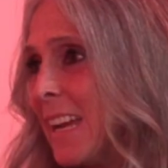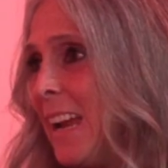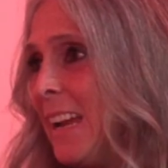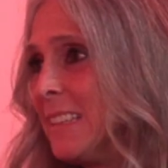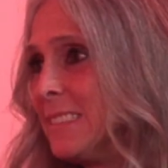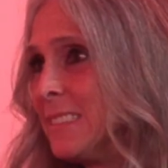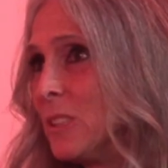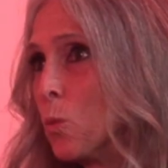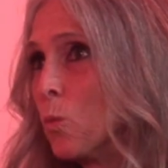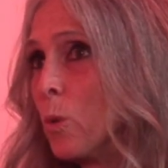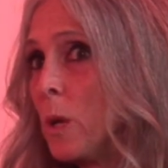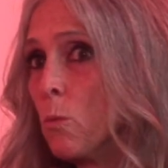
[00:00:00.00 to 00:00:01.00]
And
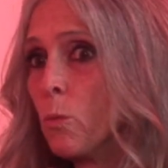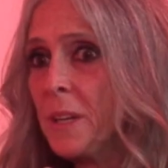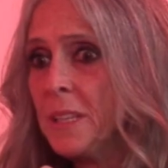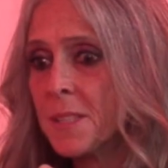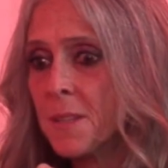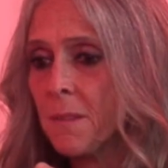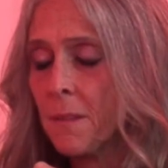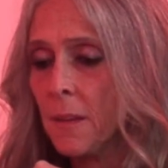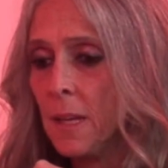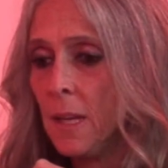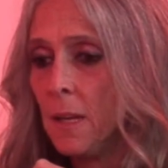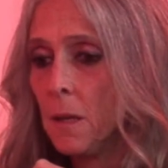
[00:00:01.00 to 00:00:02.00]
we
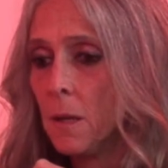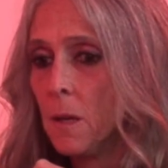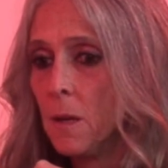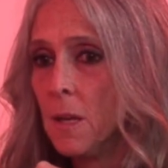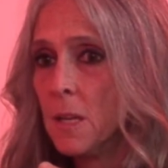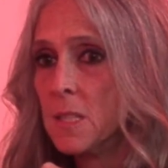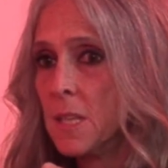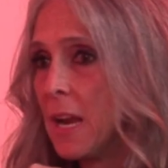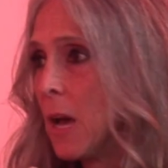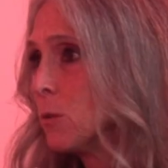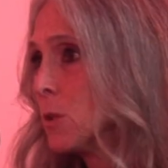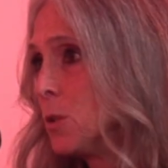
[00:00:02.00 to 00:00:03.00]
recently set
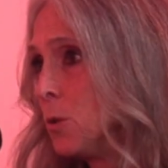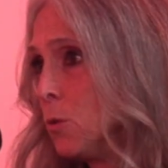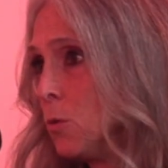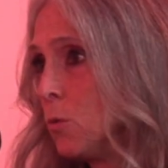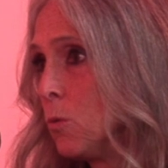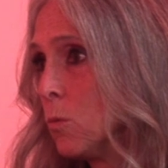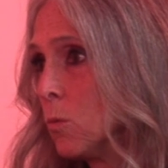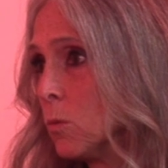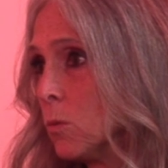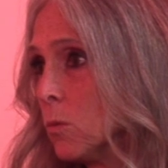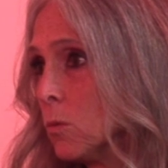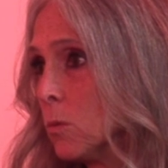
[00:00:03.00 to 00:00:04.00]
out to
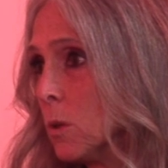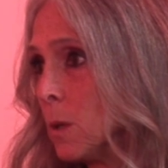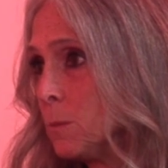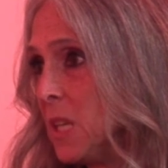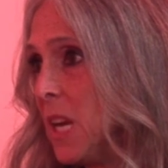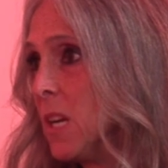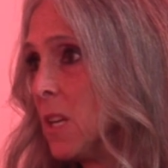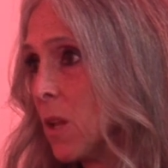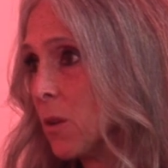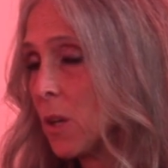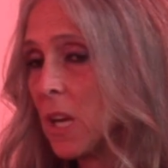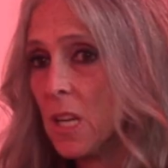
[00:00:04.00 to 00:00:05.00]
obtain
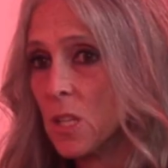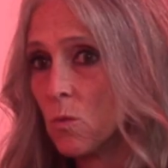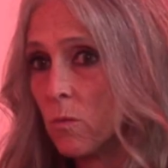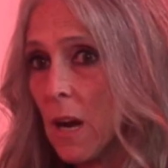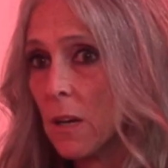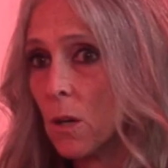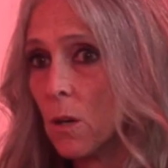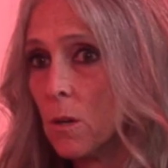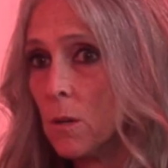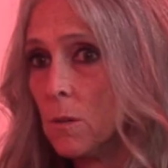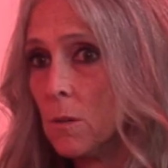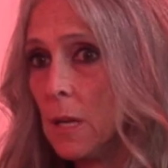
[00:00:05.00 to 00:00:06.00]
another Guinness
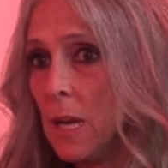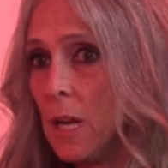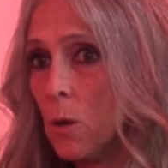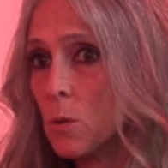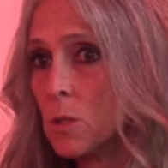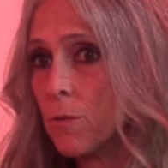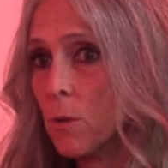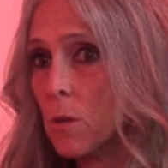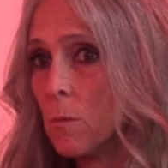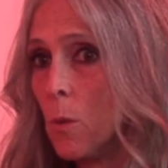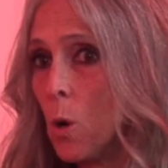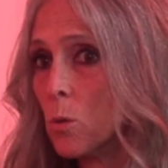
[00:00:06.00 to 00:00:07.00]
record, and it was for
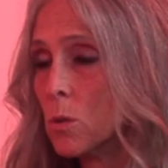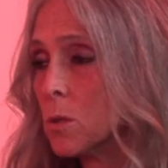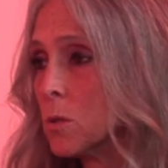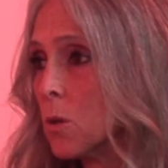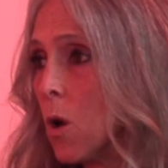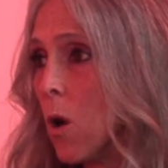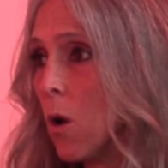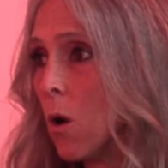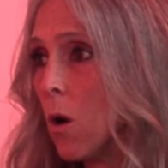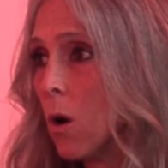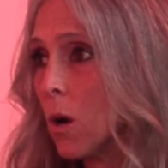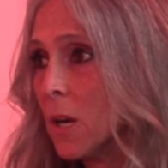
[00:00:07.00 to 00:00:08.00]
the most
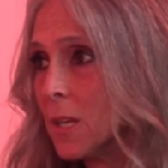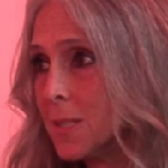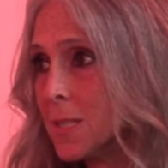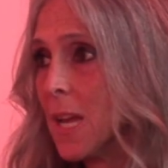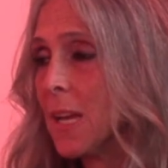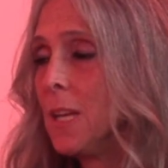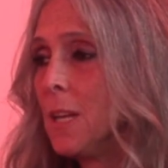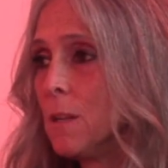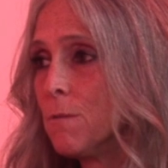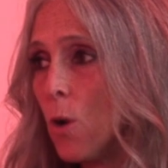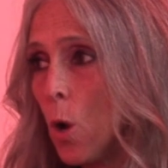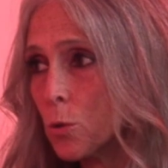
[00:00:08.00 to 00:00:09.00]

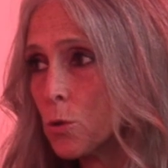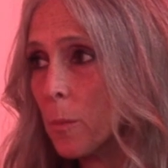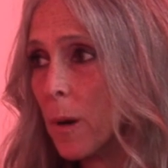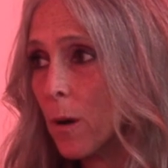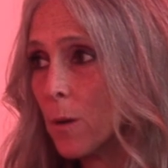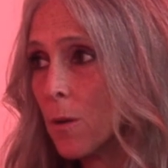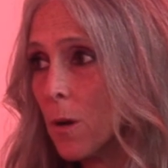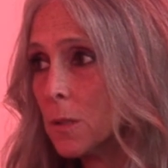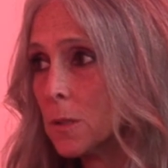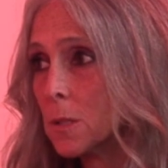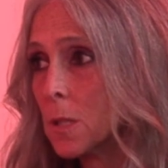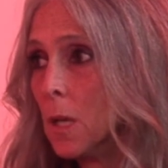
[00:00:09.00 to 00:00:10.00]
consecutive
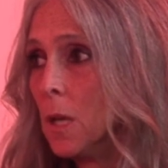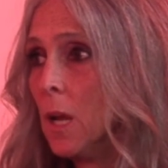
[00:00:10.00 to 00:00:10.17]
ultramarathons.